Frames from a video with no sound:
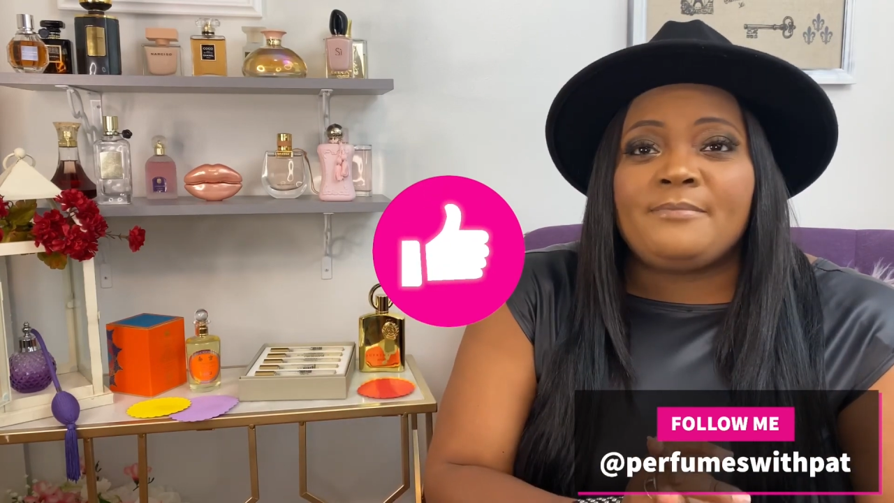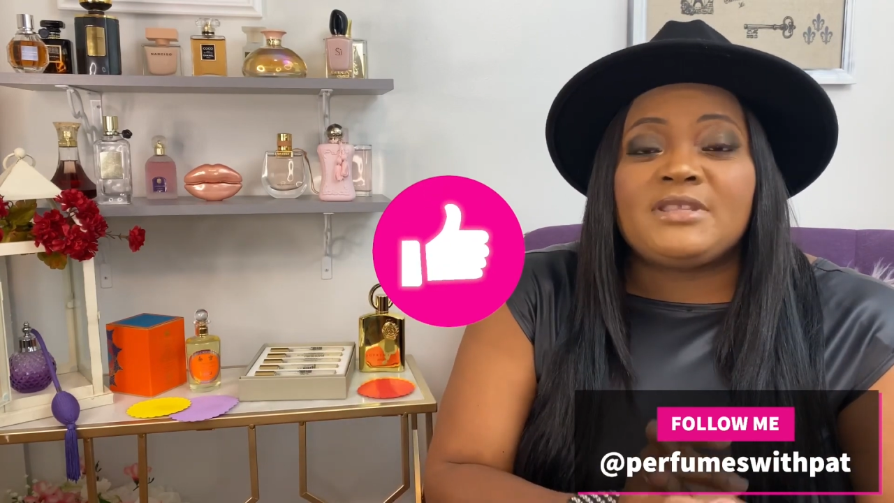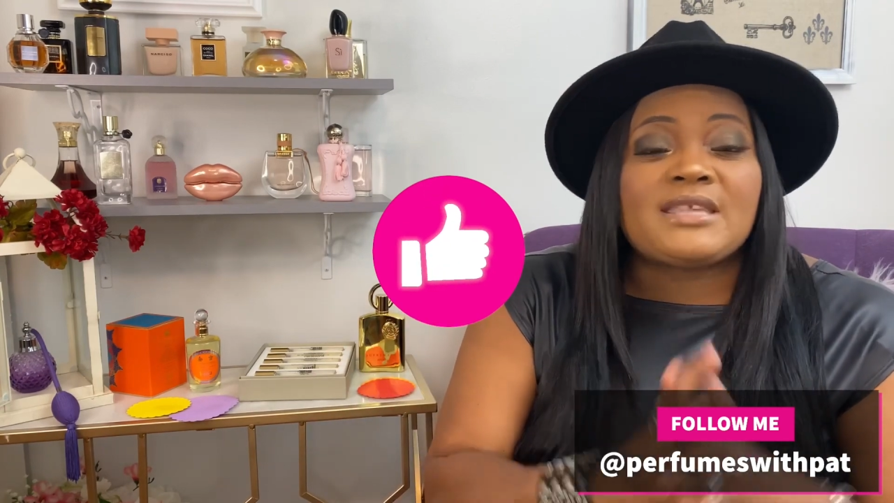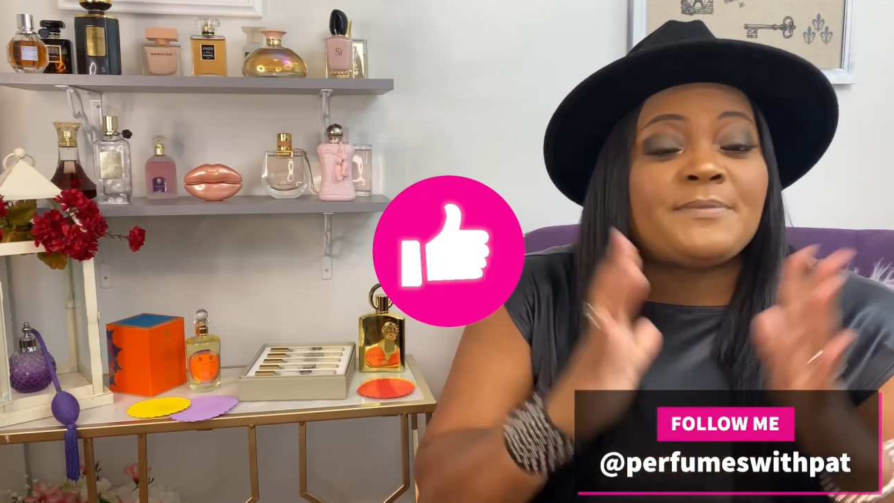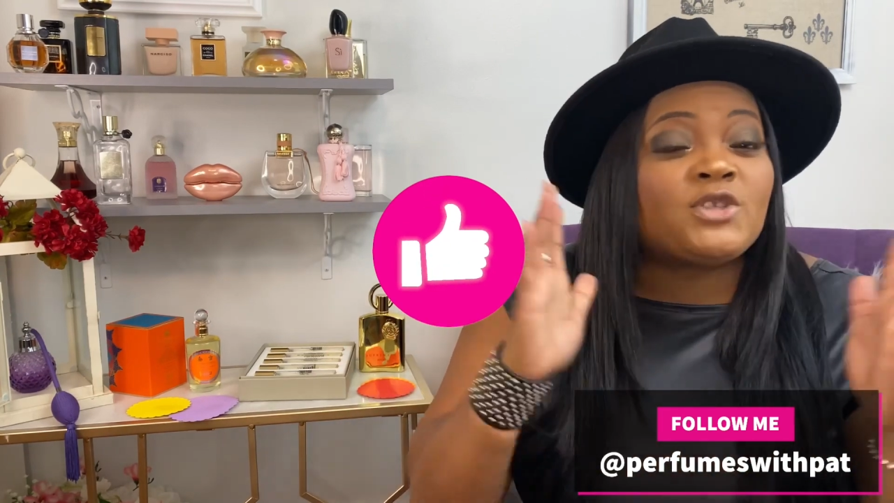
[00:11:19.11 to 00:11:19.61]

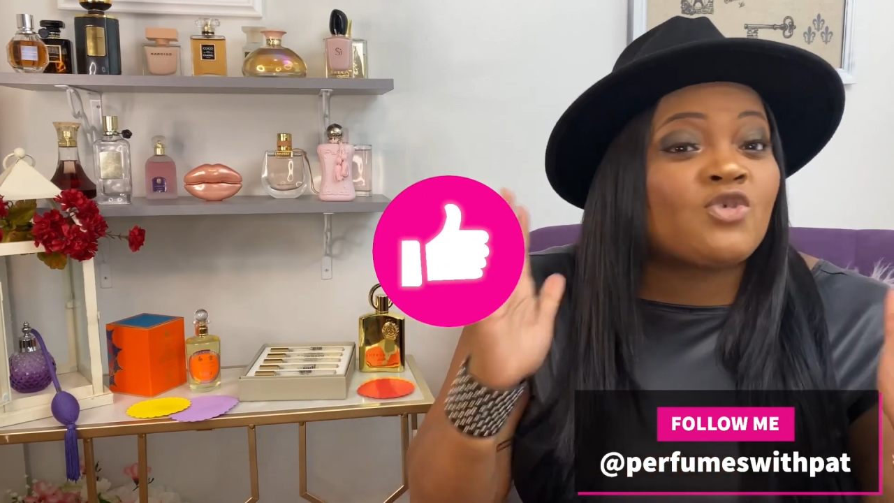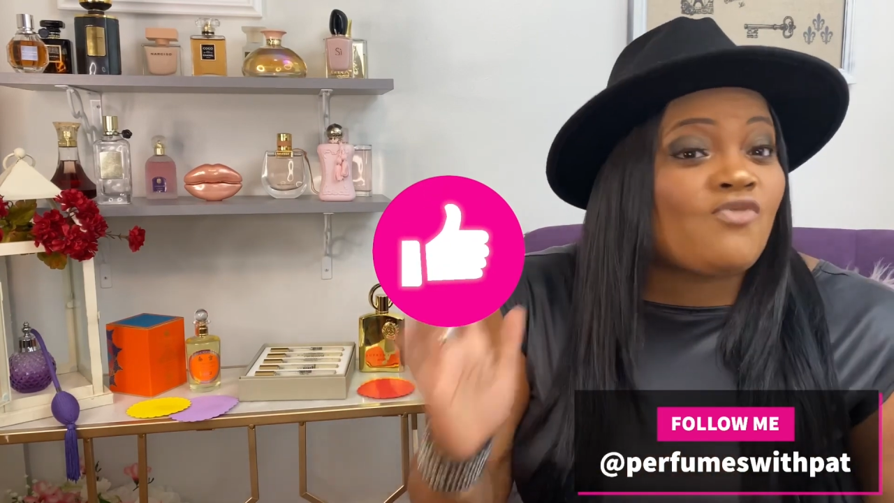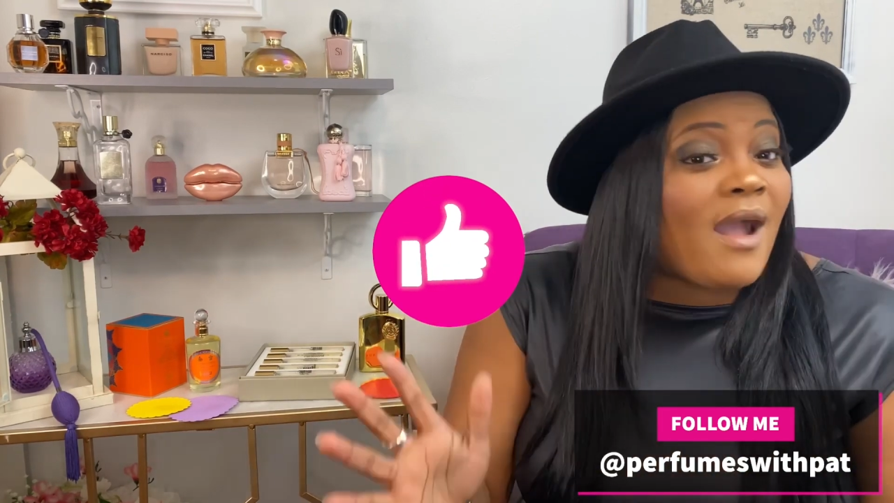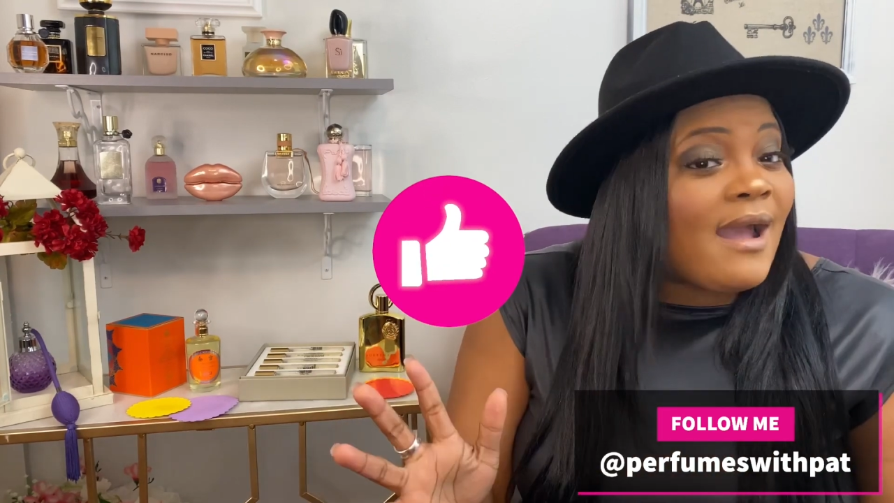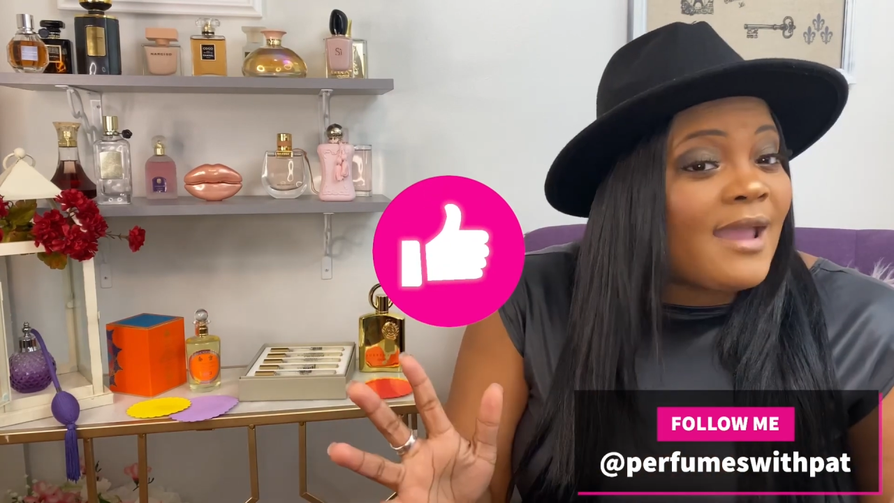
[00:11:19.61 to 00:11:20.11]

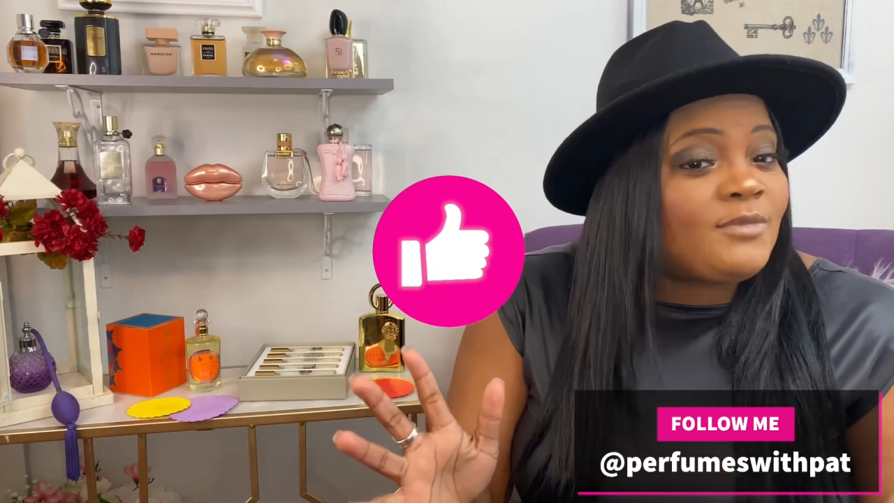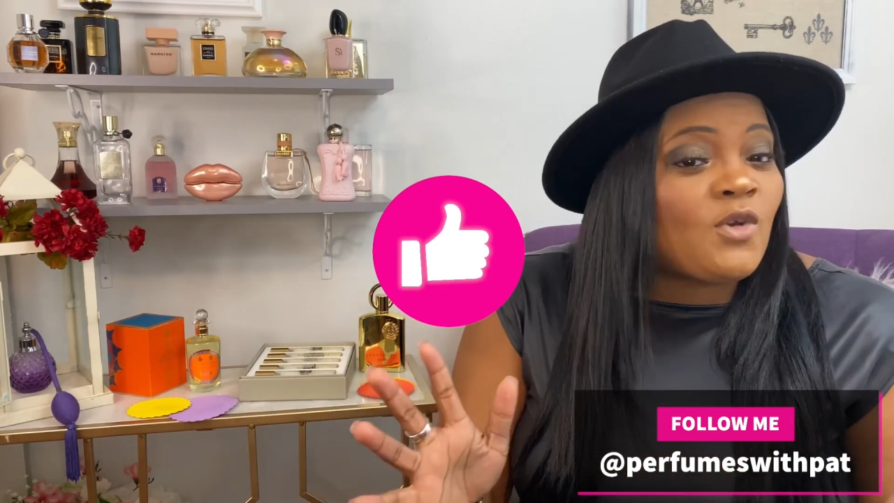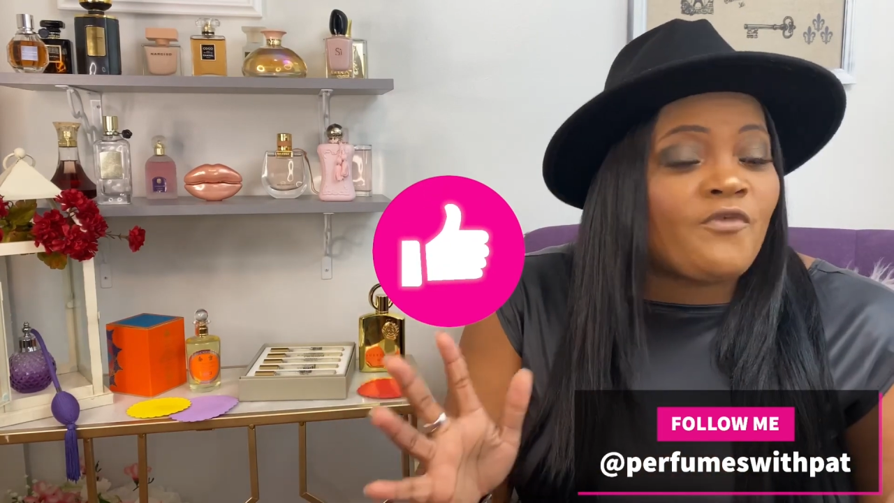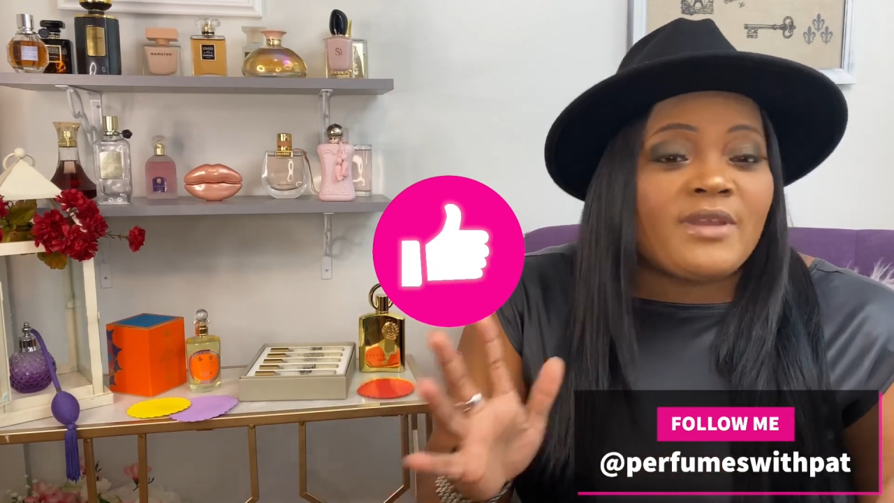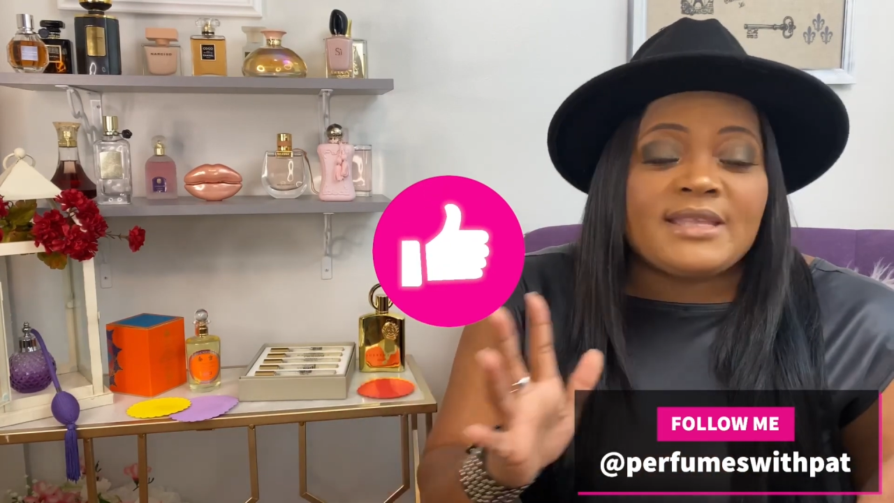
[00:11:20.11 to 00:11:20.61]
Subscribe.
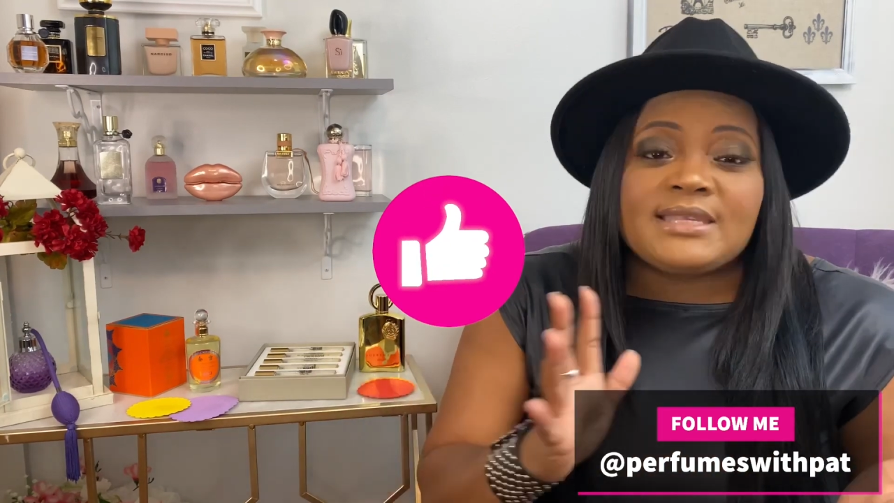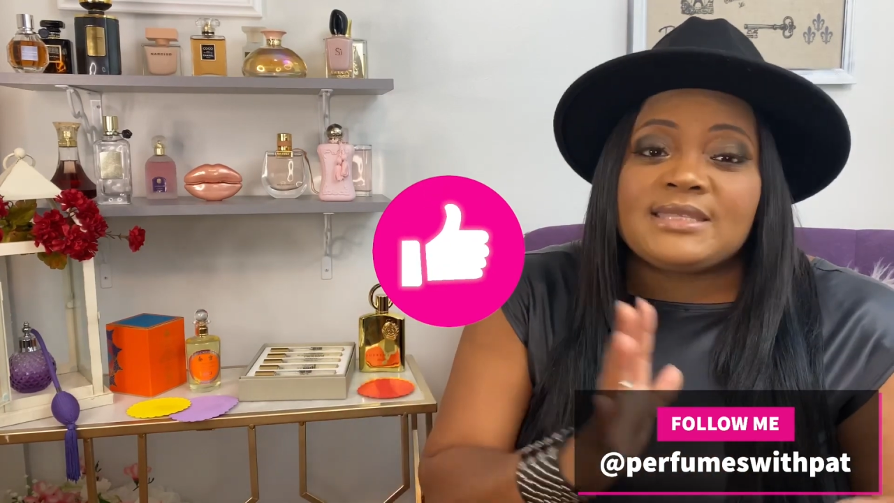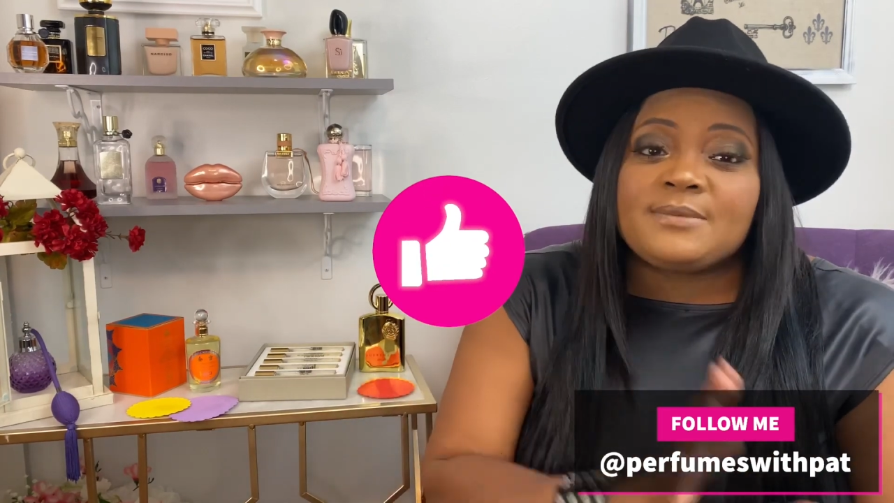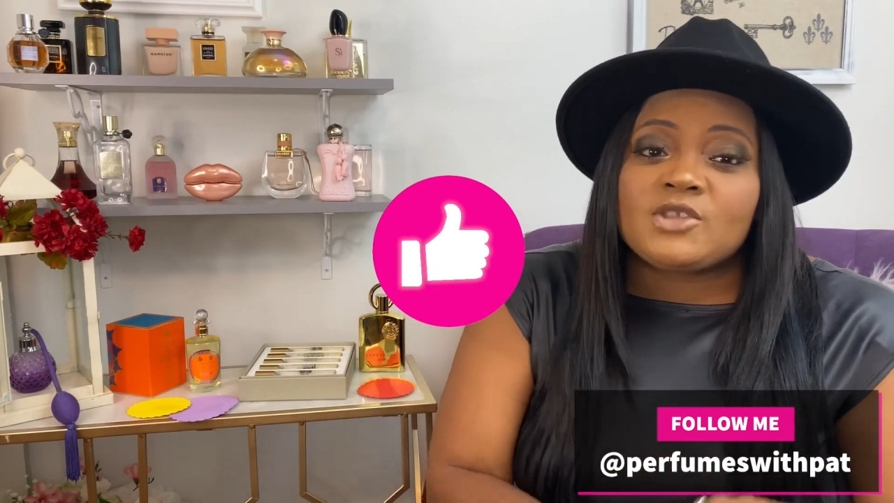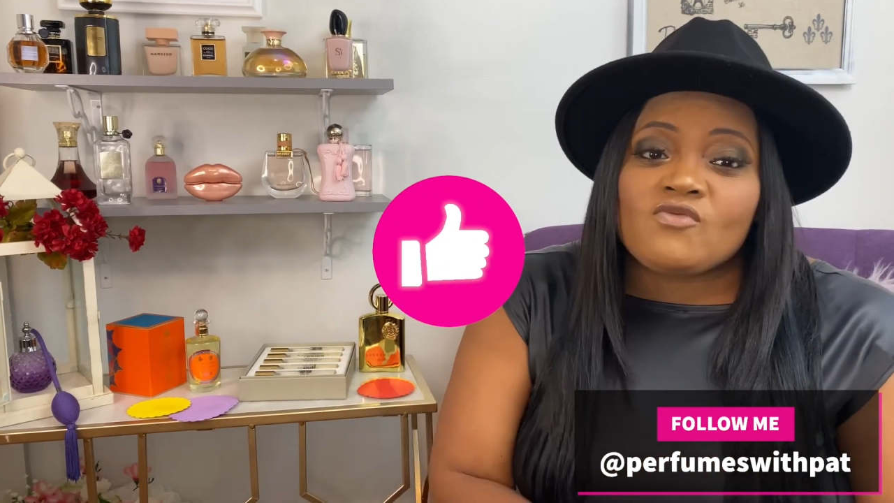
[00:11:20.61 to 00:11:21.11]
Don't forget to
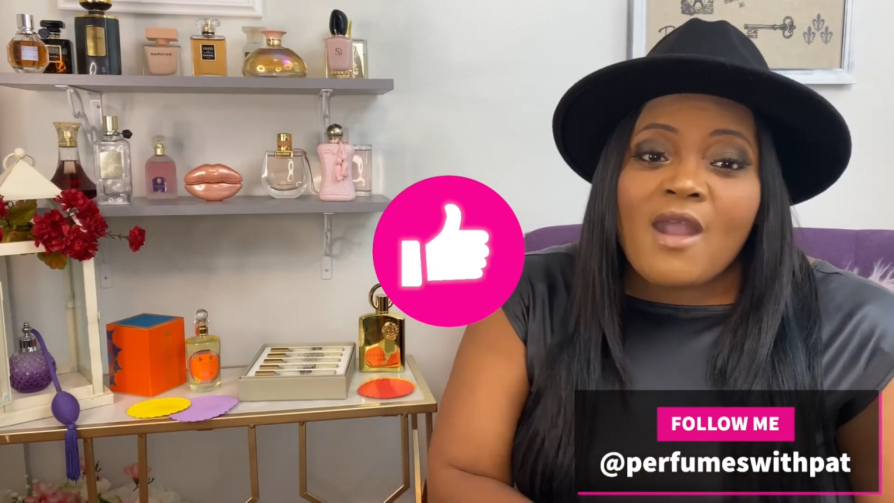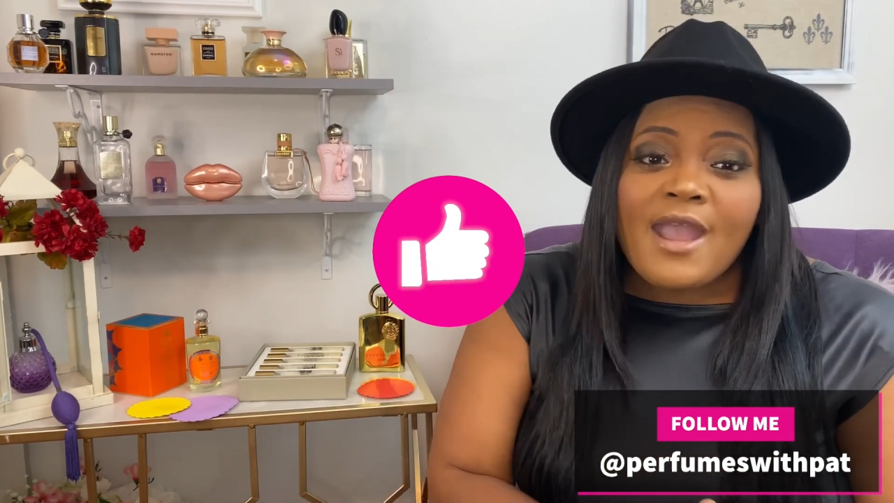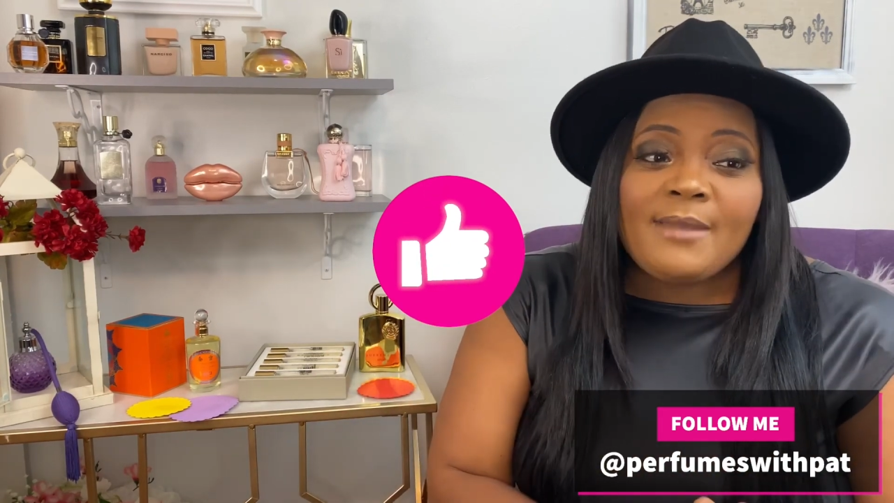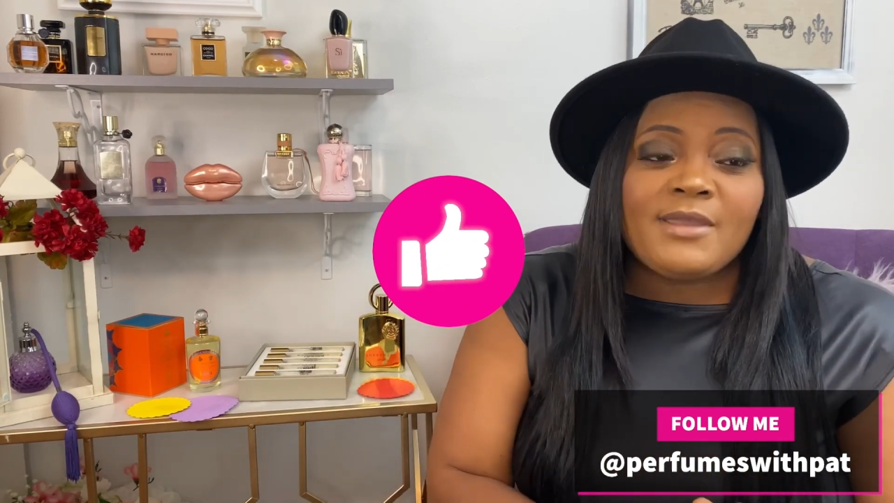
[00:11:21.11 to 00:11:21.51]
subscribe.